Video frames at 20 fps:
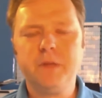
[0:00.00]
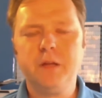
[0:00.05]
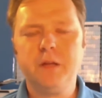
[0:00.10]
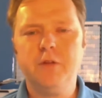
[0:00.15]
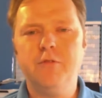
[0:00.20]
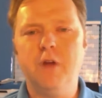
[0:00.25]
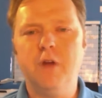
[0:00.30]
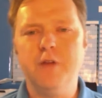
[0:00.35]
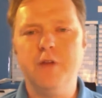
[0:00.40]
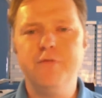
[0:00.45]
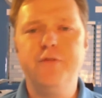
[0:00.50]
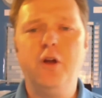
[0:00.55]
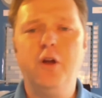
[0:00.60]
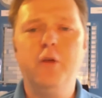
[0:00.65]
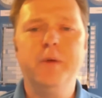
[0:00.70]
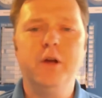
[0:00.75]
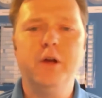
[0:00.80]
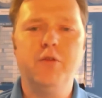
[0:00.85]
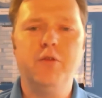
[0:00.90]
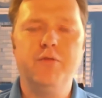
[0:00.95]
Right,
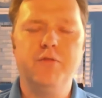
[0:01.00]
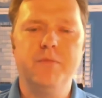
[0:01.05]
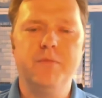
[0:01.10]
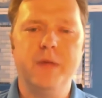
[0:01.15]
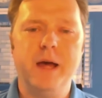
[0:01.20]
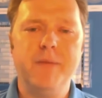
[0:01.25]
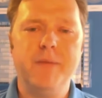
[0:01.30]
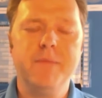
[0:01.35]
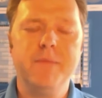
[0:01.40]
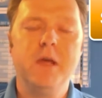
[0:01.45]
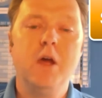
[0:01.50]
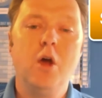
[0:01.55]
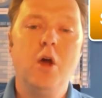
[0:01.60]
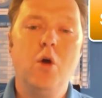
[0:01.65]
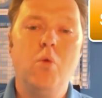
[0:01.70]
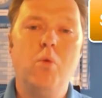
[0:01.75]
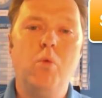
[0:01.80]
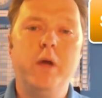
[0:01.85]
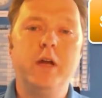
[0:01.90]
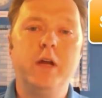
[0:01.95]
following on from that,
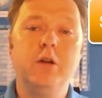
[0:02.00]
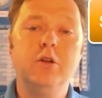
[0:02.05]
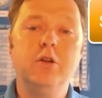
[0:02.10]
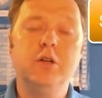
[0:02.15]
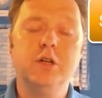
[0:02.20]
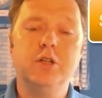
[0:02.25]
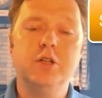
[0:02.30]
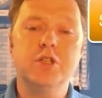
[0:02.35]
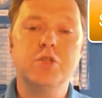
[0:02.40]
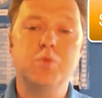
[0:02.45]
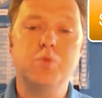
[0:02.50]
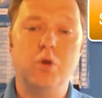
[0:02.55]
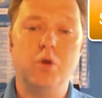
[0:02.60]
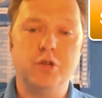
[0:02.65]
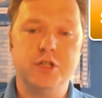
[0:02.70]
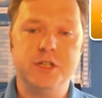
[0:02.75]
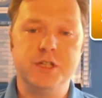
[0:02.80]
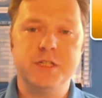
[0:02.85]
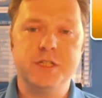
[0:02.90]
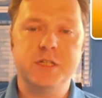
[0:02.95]
we're going to look at
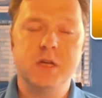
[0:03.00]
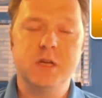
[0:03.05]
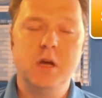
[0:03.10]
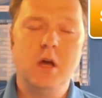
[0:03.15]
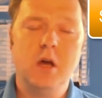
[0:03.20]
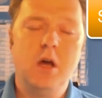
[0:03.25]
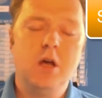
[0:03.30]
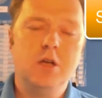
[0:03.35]
swatches.